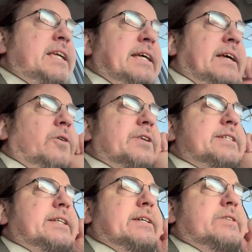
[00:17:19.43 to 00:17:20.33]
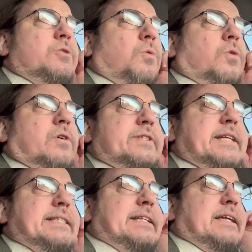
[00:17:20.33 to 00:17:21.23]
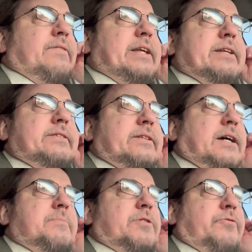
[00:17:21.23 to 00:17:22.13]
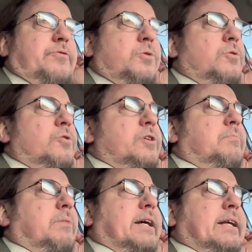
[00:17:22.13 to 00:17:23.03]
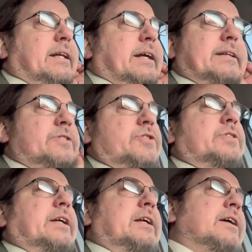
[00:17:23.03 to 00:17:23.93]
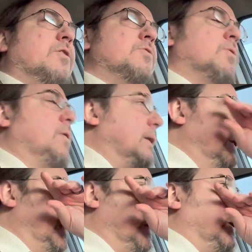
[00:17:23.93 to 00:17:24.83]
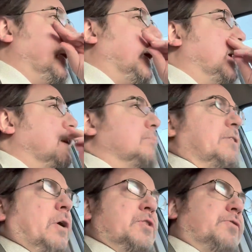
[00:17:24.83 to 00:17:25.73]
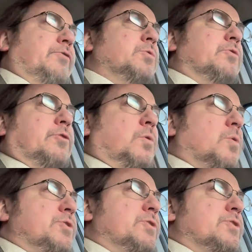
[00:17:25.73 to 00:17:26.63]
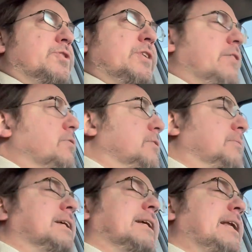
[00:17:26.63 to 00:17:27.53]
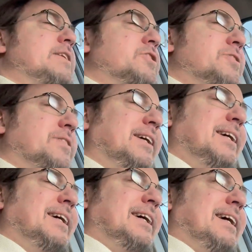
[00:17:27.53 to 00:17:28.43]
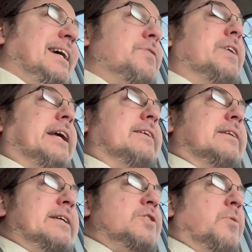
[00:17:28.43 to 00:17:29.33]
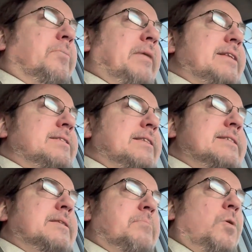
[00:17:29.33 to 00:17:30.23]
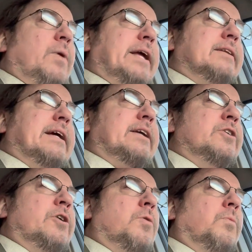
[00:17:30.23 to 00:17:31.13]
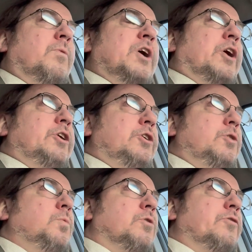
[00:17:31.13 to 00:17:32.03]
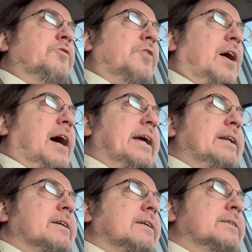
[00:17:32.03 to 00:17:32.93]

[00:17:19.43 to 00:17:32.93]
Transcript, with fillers: illnesses or sensitivities to types of food. But it, it just it, it, goes on. Um, you know, it's food for horses. It's not for like, and it's just it's funny. Like so, that's that's the point. Like you know, you will find